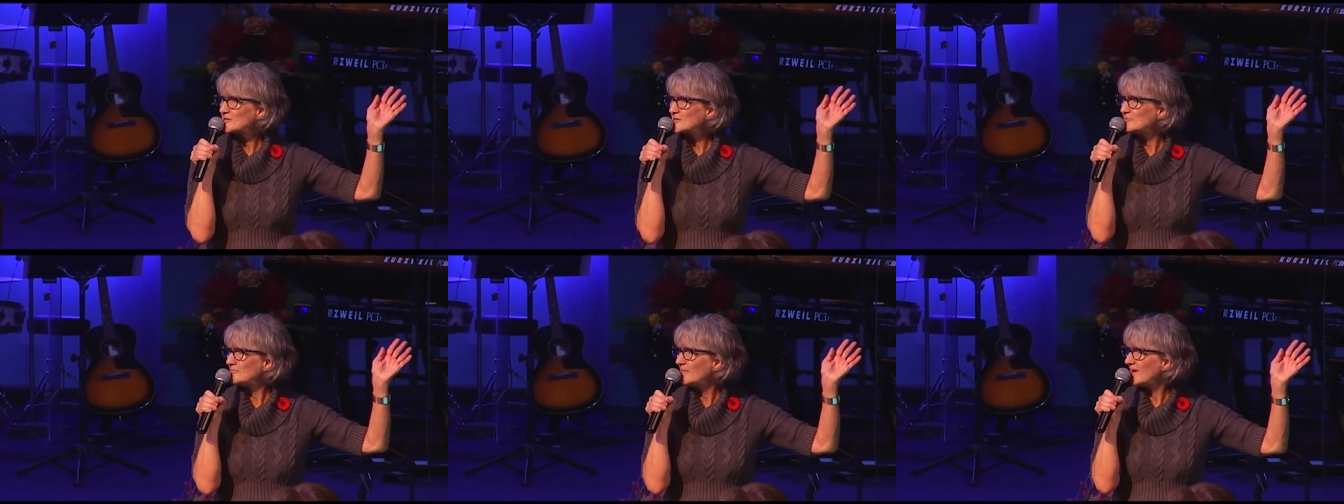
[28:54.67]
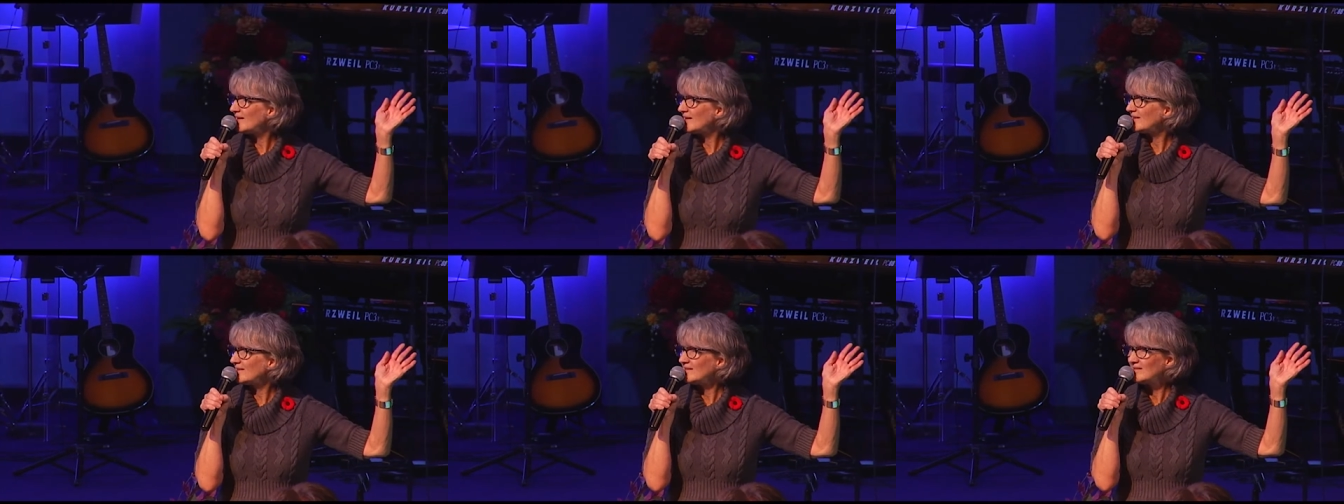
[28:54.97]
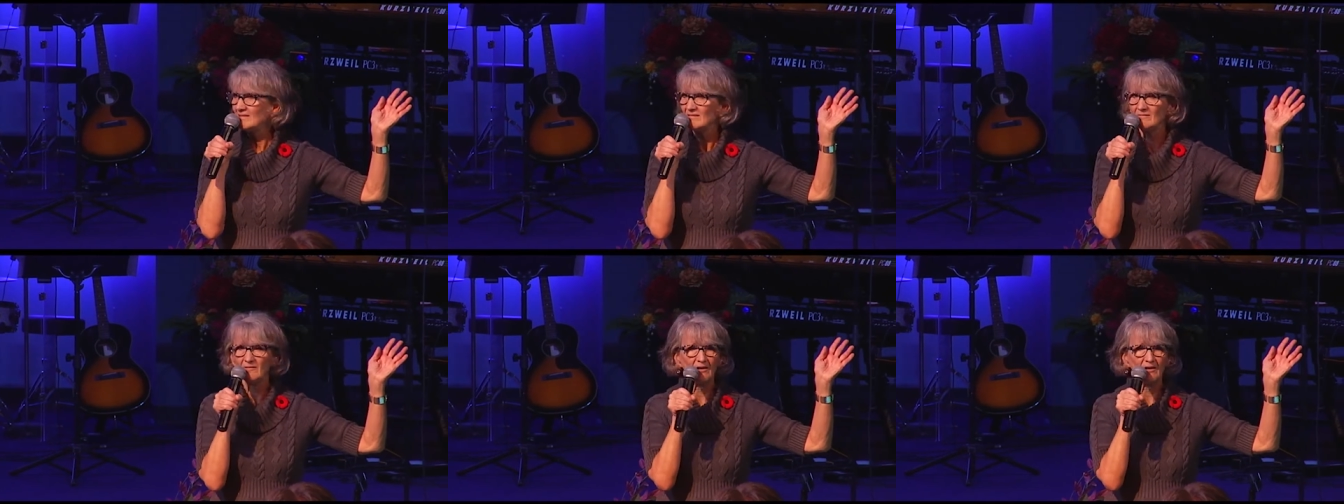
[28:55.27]
too many.
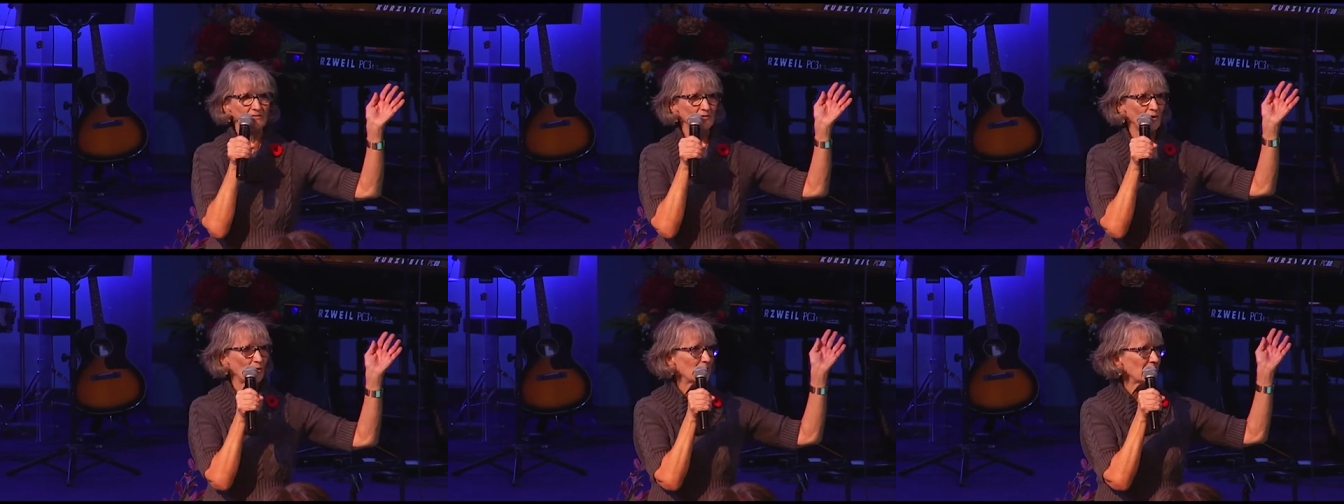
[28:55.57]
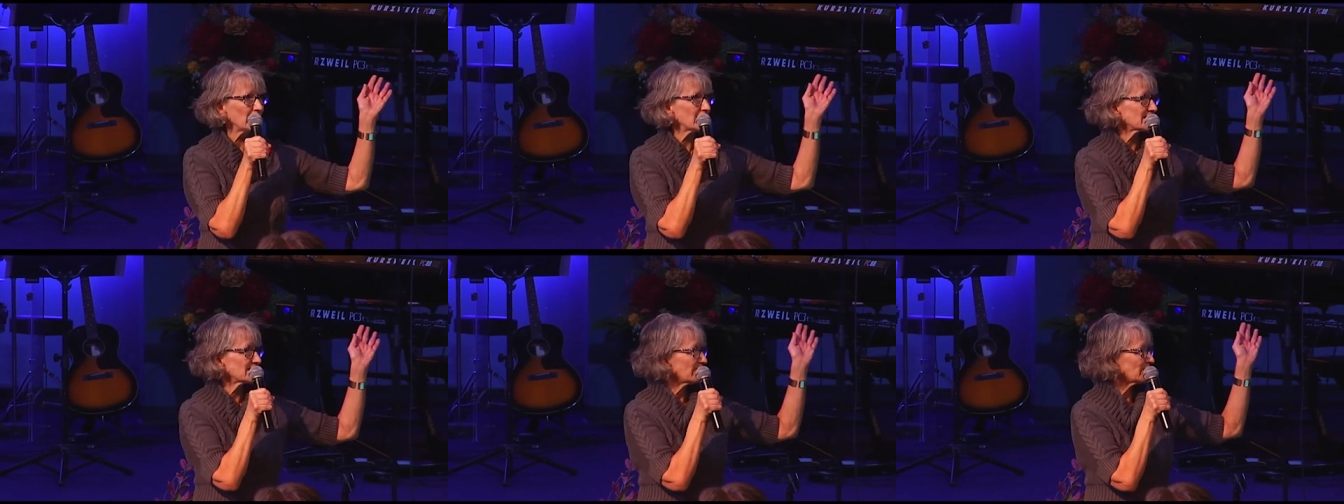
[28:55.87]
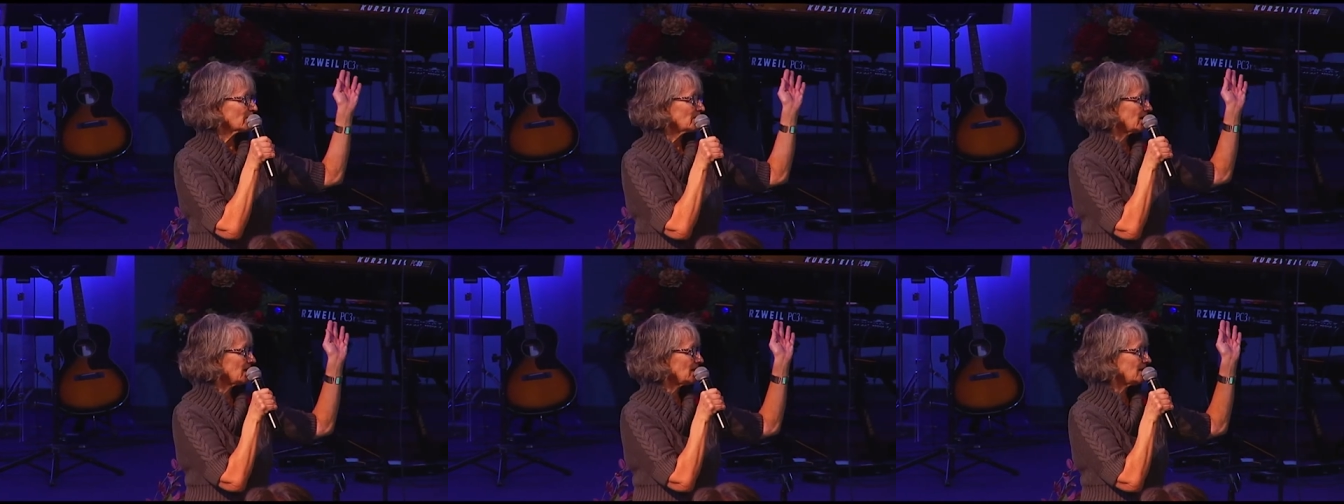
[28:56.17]
Well, nobody except
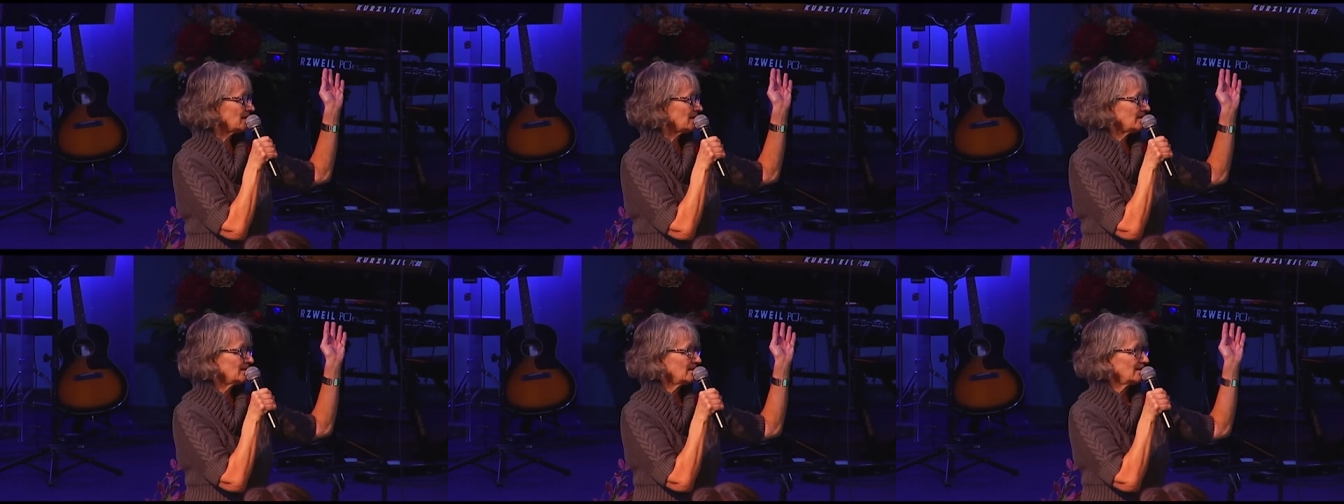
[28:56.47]
for me.